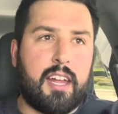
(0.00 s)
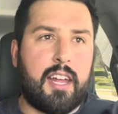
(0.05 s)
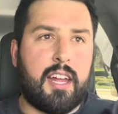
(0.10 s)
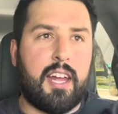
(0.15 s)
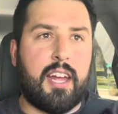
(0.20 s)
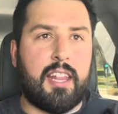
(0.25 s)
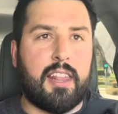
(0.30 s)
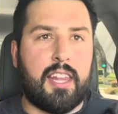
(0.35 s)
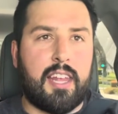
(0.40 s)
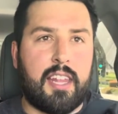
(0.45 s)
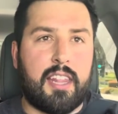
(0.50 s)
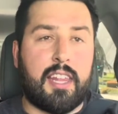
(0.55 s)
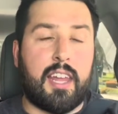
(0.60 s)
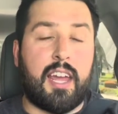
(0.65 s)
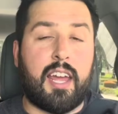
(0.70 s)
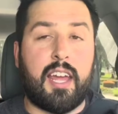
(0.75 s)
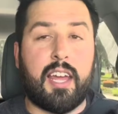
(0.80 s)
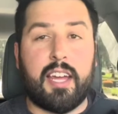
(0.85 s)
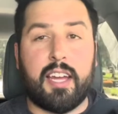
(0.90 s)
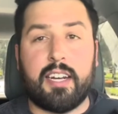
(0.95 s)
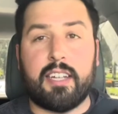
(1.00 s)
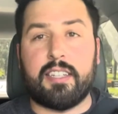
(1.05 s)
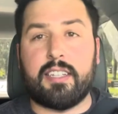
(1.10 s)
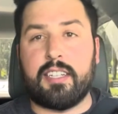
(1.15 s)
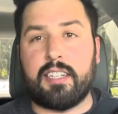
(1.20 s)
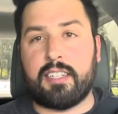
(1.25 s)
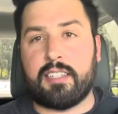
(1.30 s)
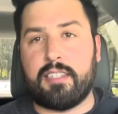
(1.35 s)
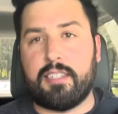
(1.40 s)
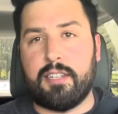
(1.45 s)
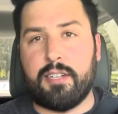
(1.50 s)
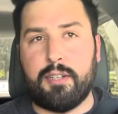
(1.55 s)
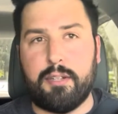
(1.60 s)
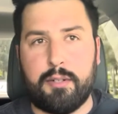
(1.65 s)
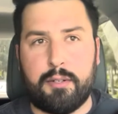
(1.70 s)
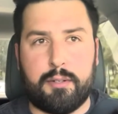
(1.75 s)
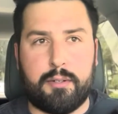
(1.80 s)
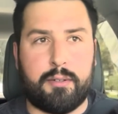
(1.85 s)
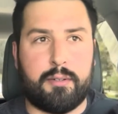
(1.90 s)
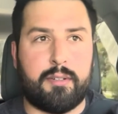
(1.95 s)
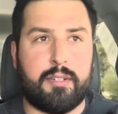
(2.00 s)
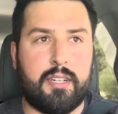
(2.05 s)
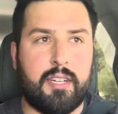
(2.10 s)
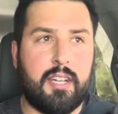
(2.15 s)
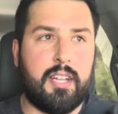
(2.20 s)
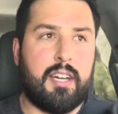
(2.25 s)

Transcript: And then the handling too.